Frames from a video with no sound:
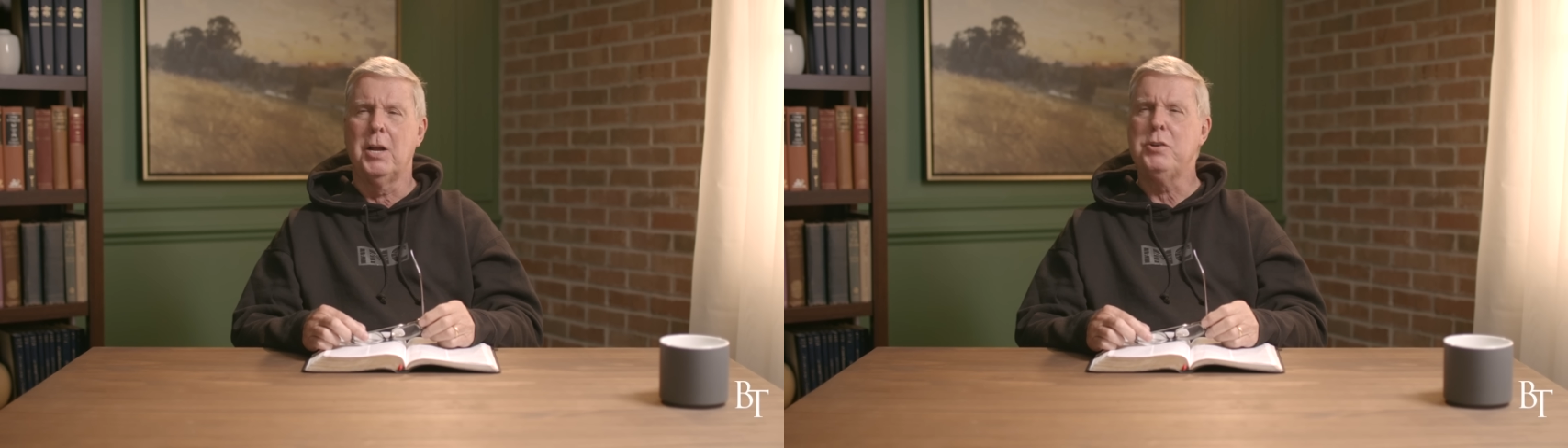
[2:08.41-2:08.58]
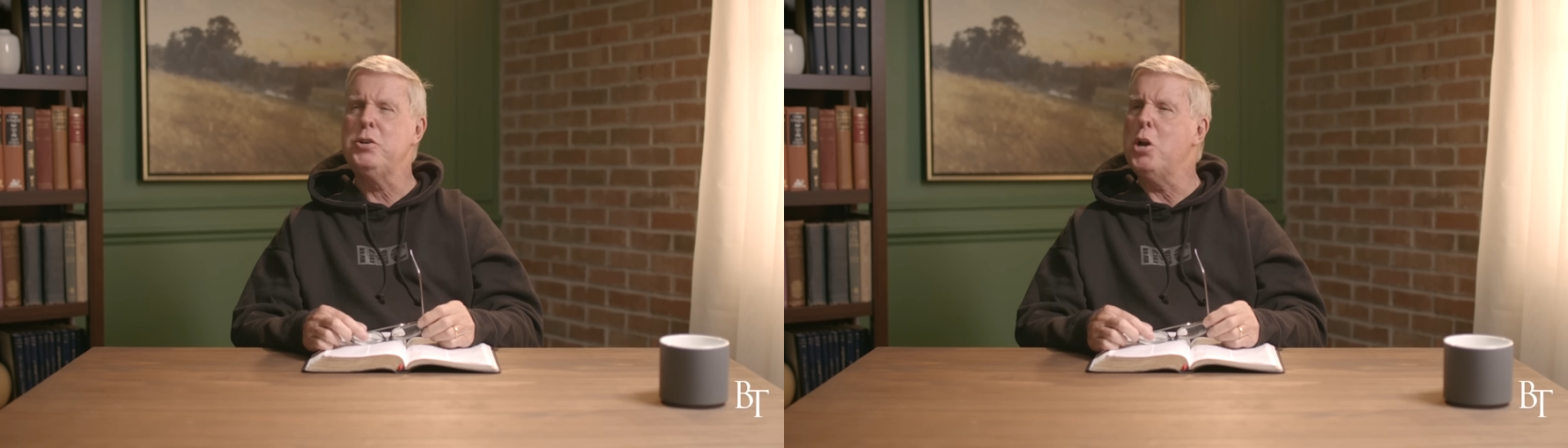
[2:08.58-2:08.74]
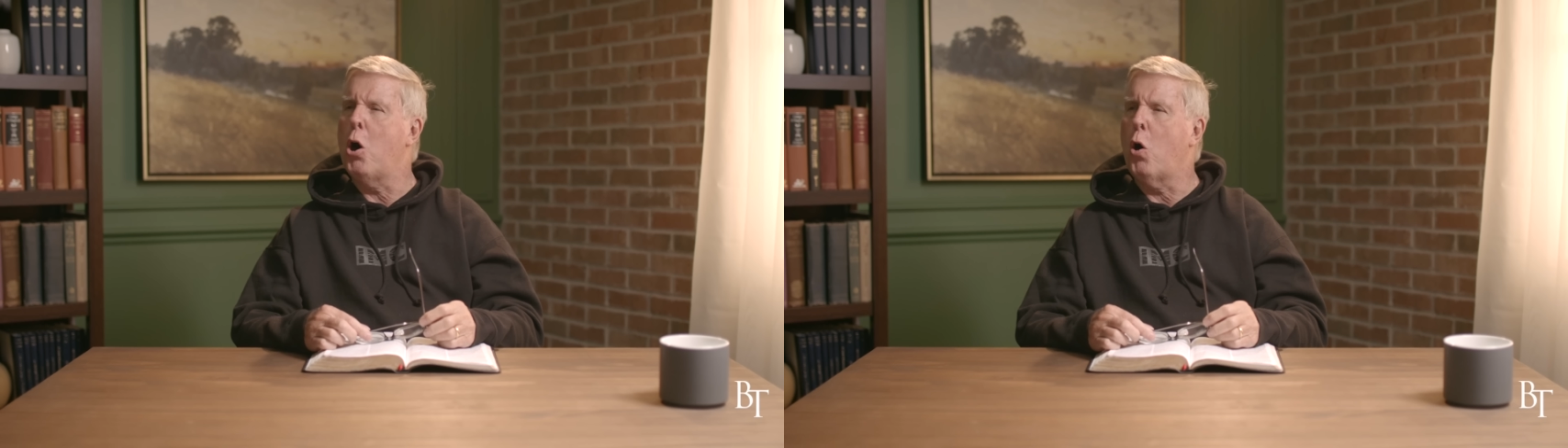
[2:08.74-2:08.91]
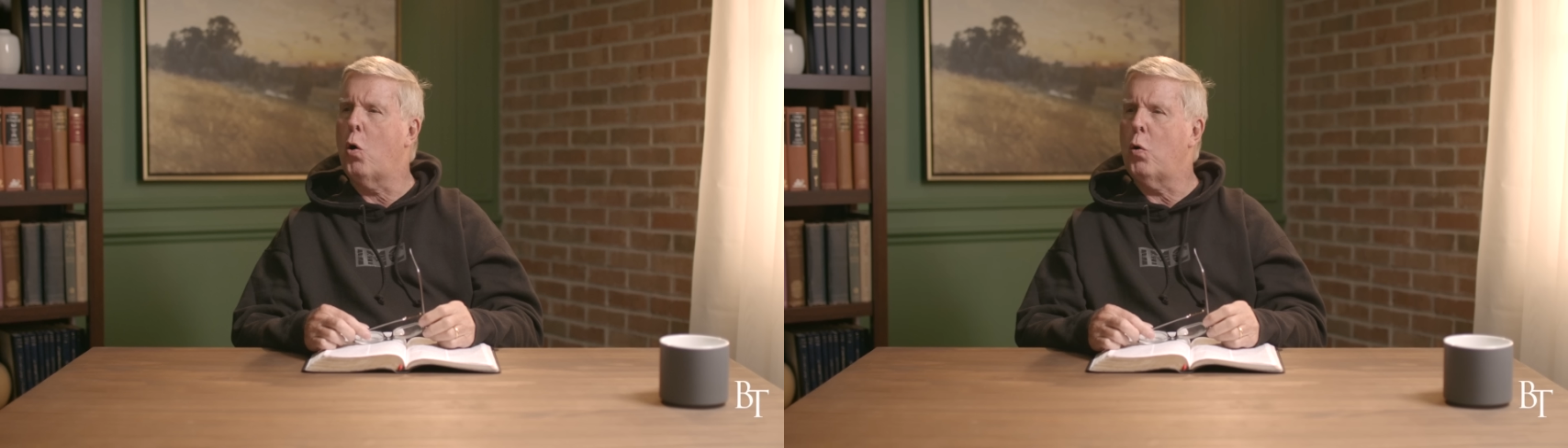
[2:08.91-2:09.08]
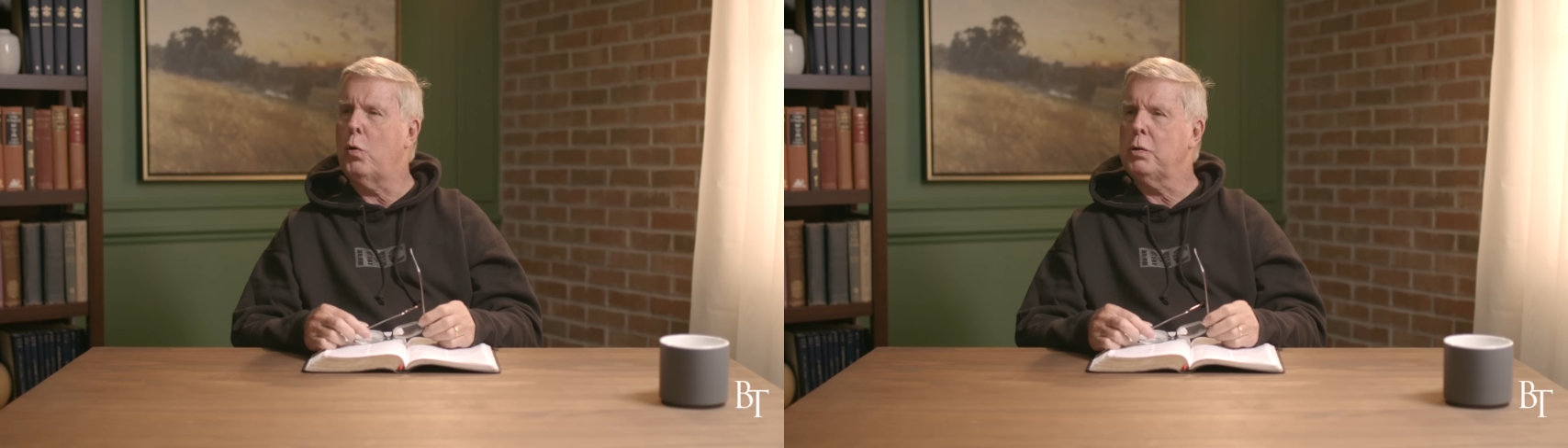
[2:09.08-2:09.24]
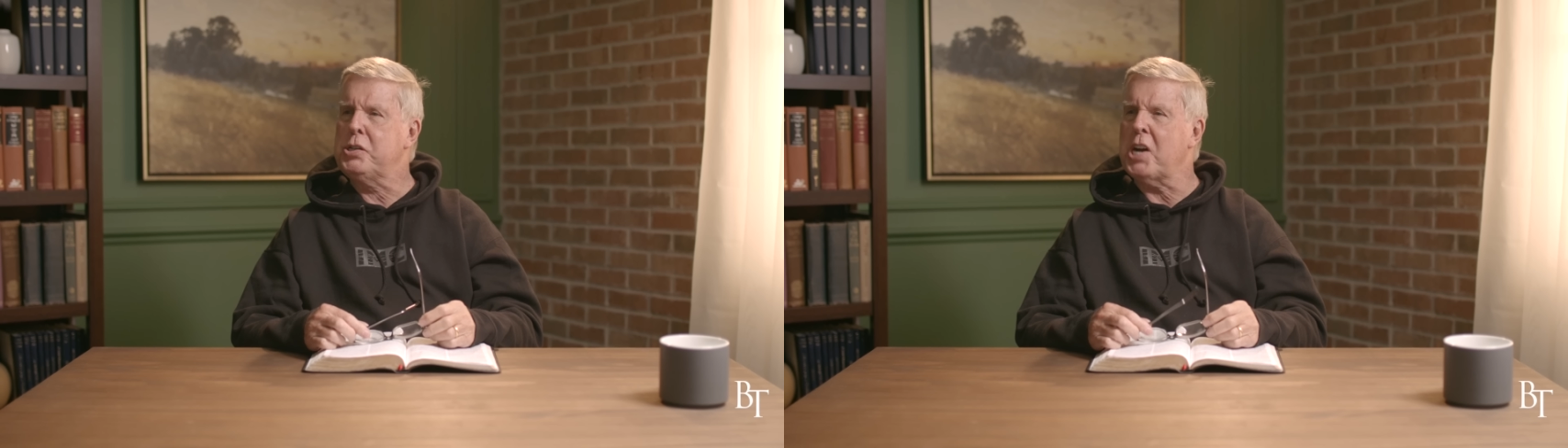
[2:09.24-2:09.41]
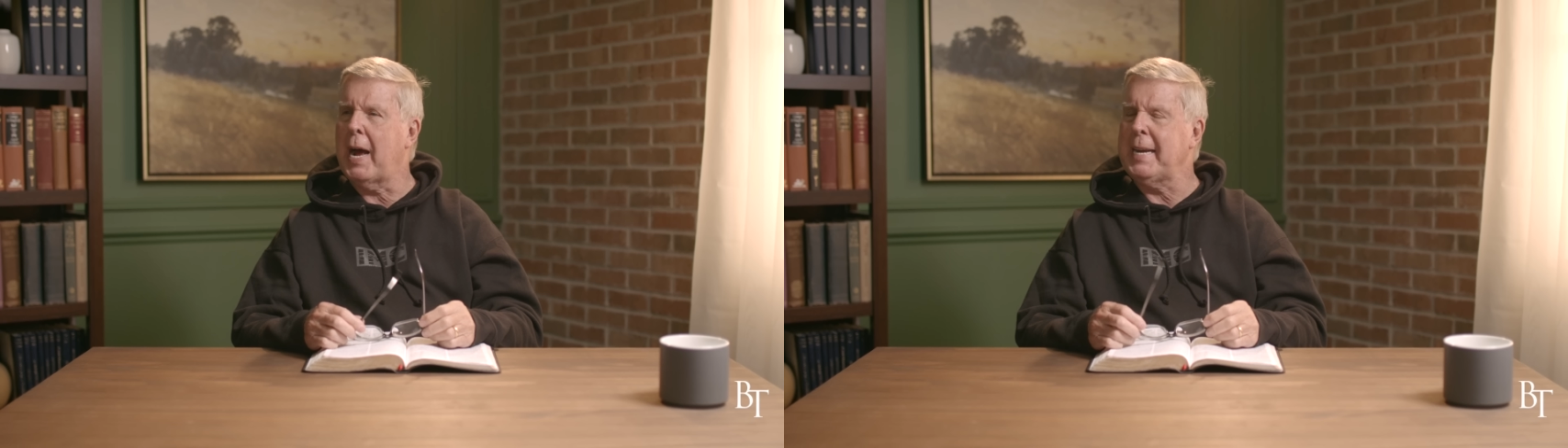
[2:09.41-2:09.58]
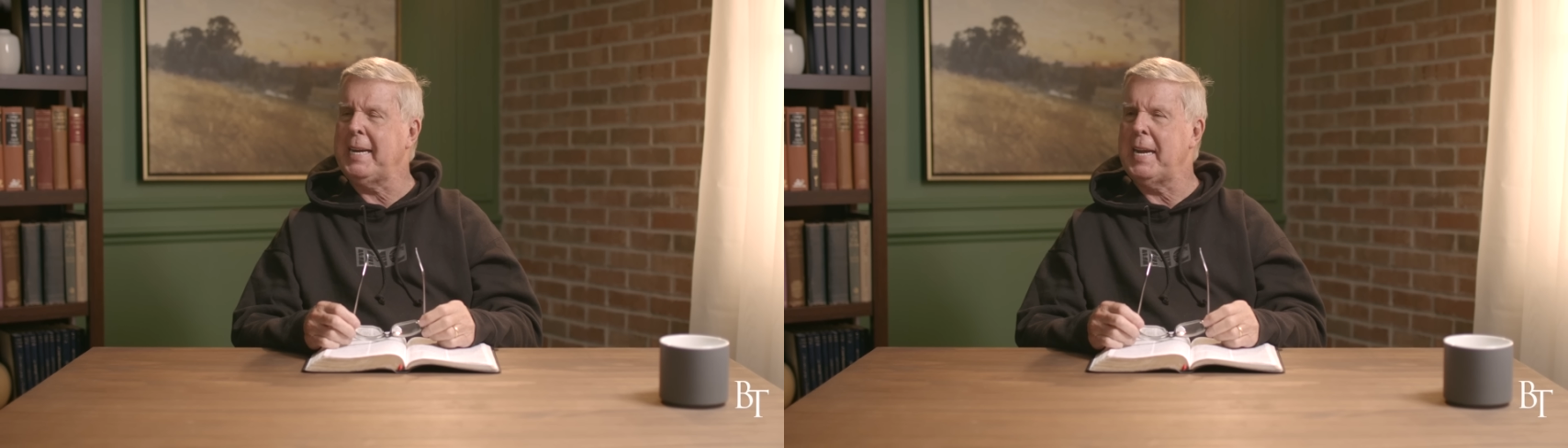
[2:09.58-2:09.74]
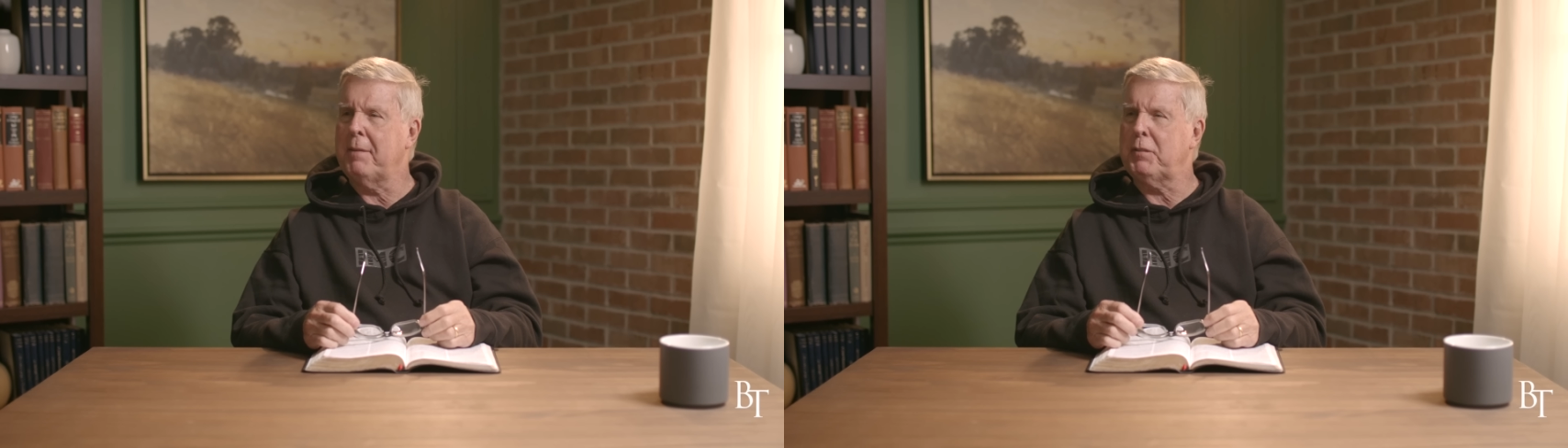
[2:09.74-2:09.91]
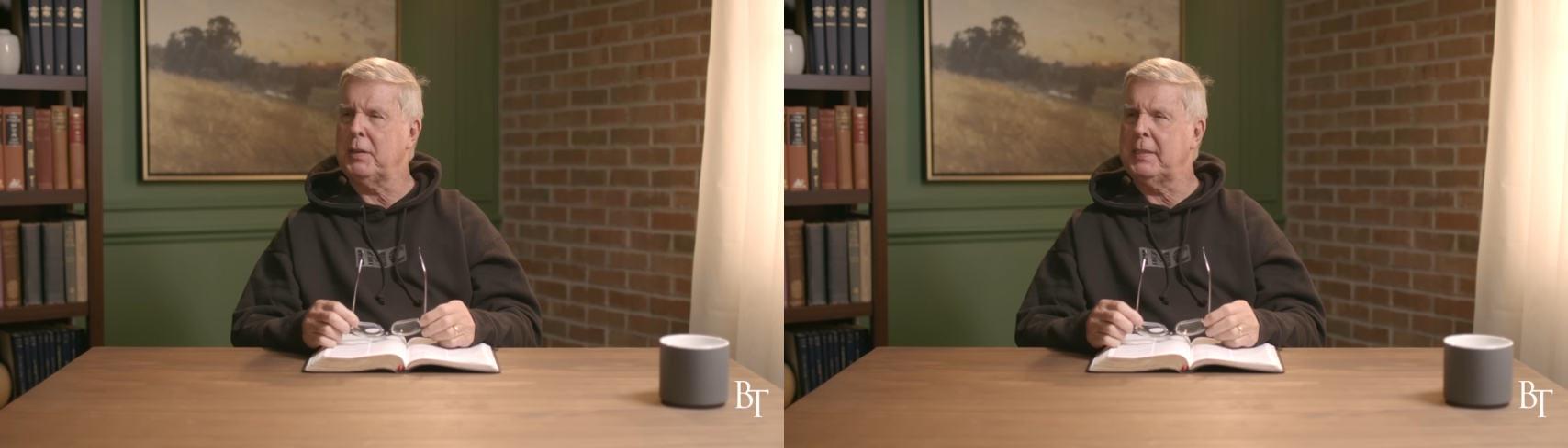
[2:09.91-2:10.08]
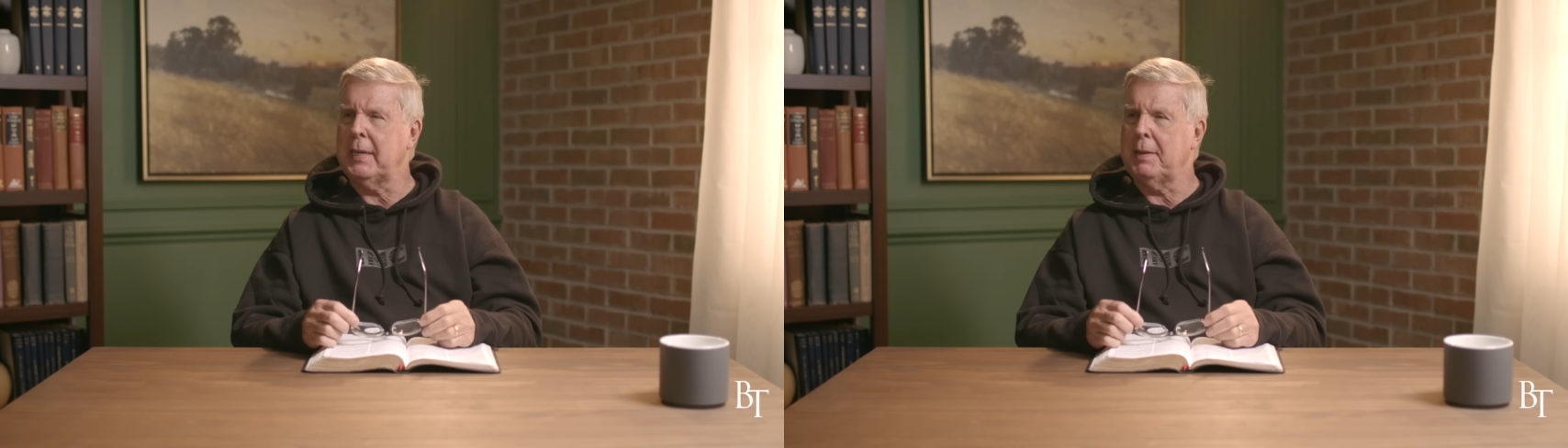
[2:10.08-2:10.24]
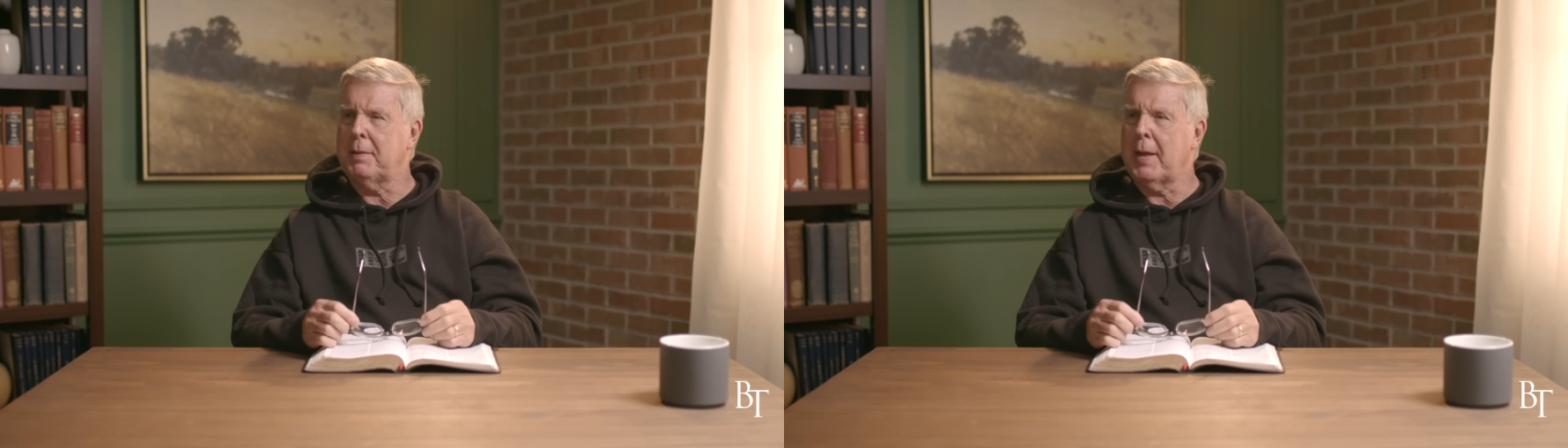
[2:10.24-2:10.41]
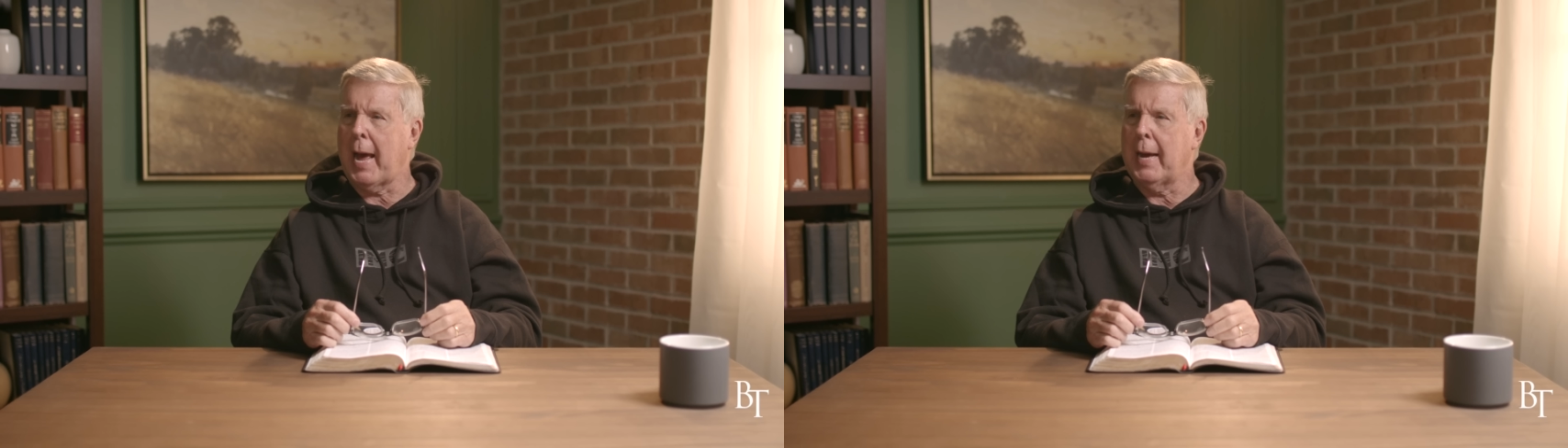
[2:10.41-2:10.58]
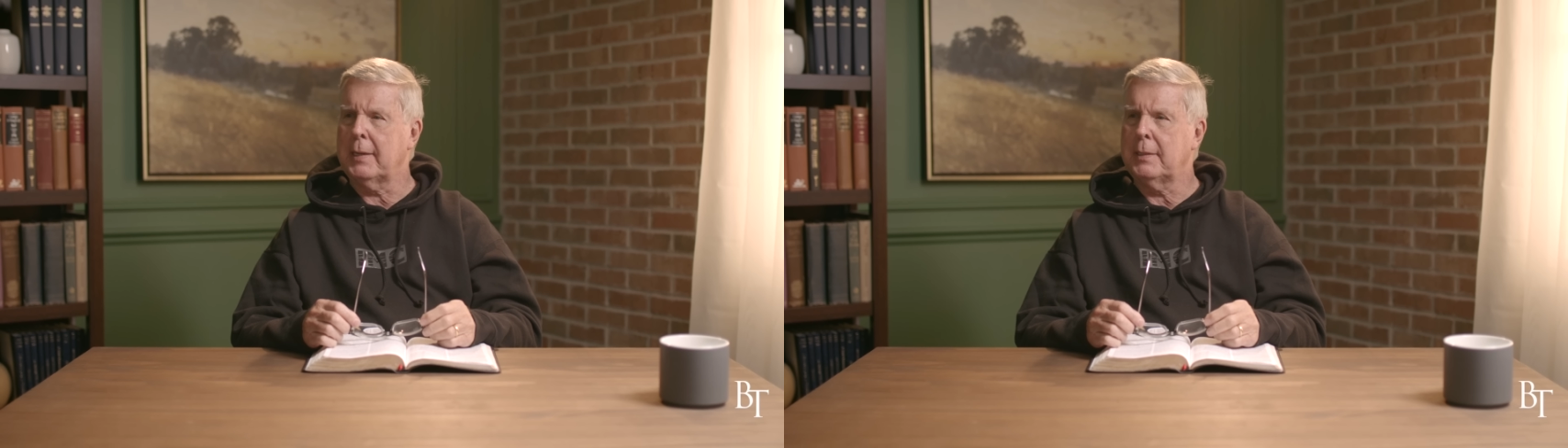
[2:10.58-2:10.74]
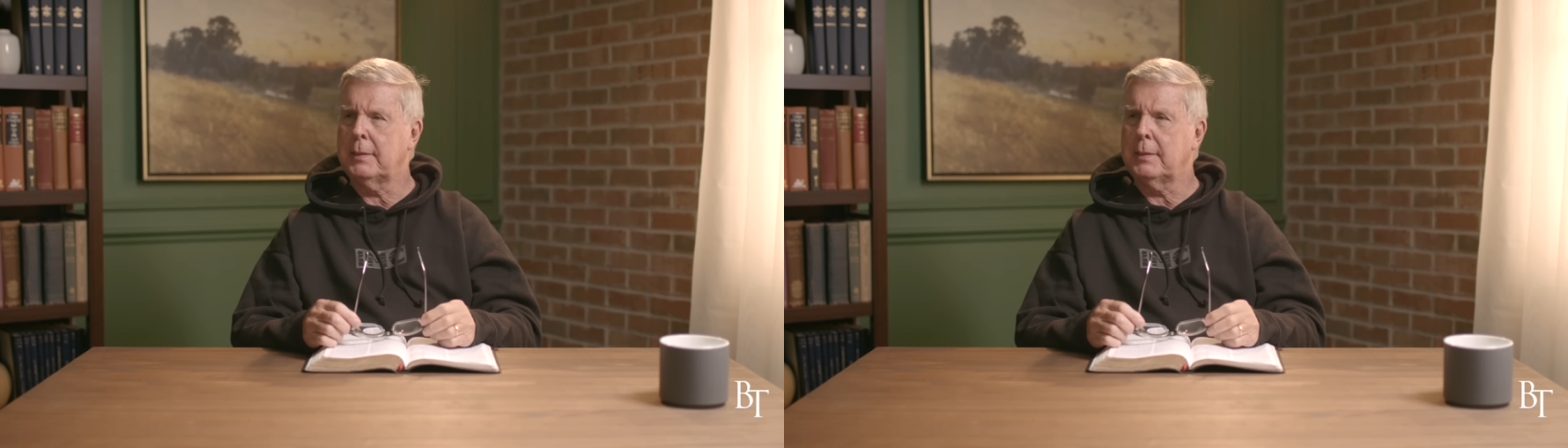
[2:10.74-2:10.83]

no, Johnny never did that.